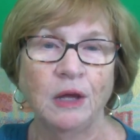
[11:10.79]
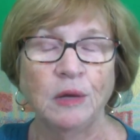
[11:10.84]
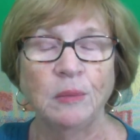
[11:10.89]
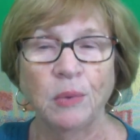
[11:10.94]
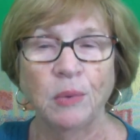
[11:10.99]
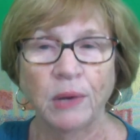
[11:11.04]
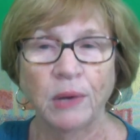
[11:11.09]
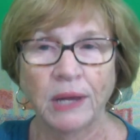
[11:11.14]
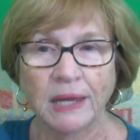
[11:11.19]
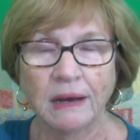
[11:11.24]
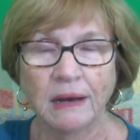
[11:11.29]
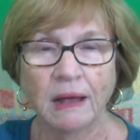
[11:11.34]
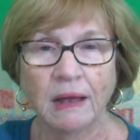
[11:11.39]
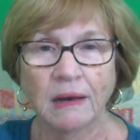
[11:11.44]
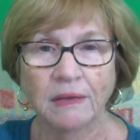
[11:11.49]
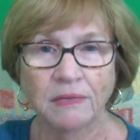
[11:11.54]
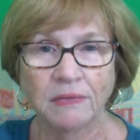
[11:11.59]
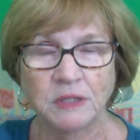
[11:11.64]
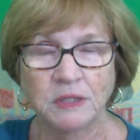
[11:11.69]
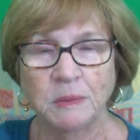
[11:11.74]
bring in all
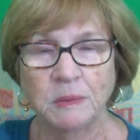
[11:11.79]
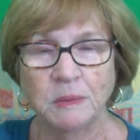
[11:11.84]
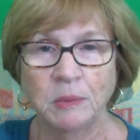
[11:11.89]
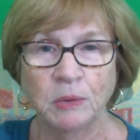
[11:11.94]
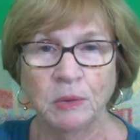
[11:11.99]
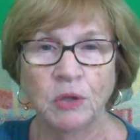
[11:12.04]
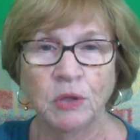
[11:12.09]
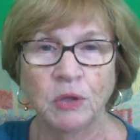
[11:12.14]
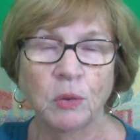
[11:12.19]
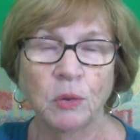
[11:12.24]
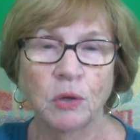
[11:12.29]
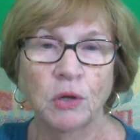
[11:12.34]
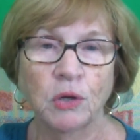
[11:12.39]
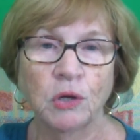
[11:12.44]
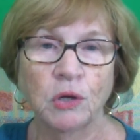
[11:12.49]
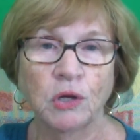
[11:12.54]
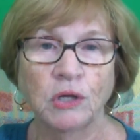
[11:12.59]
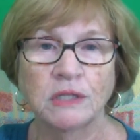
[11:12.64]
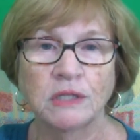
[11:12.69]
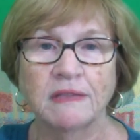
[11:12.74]
of these people who are
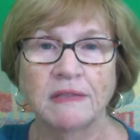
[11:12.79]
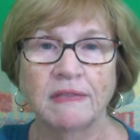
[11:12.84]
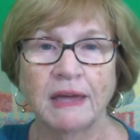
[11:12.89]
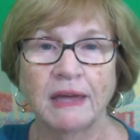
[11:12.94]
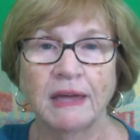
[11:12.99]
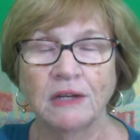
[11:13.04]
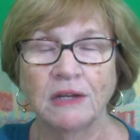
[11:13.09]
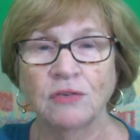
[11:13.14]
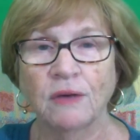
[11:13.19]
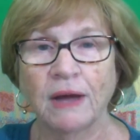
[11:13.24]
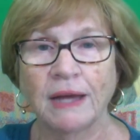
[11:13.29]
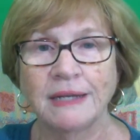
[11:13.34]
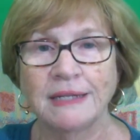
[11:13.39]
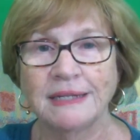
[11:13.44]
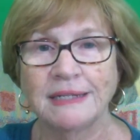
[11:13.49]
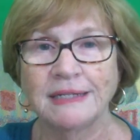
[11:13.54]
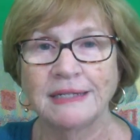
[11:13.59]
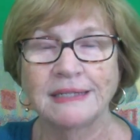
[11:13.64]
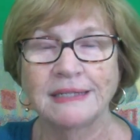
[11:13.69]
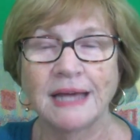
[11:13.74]
cooks and they try to
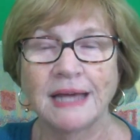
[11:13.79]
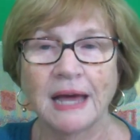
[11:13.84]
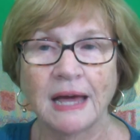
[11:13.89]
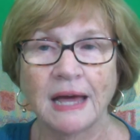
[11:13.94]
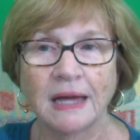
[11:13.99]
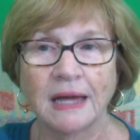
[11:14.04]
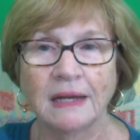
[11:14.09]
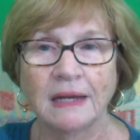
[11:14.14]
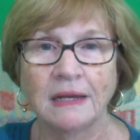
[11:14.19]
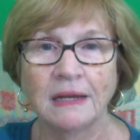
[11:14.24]
decide,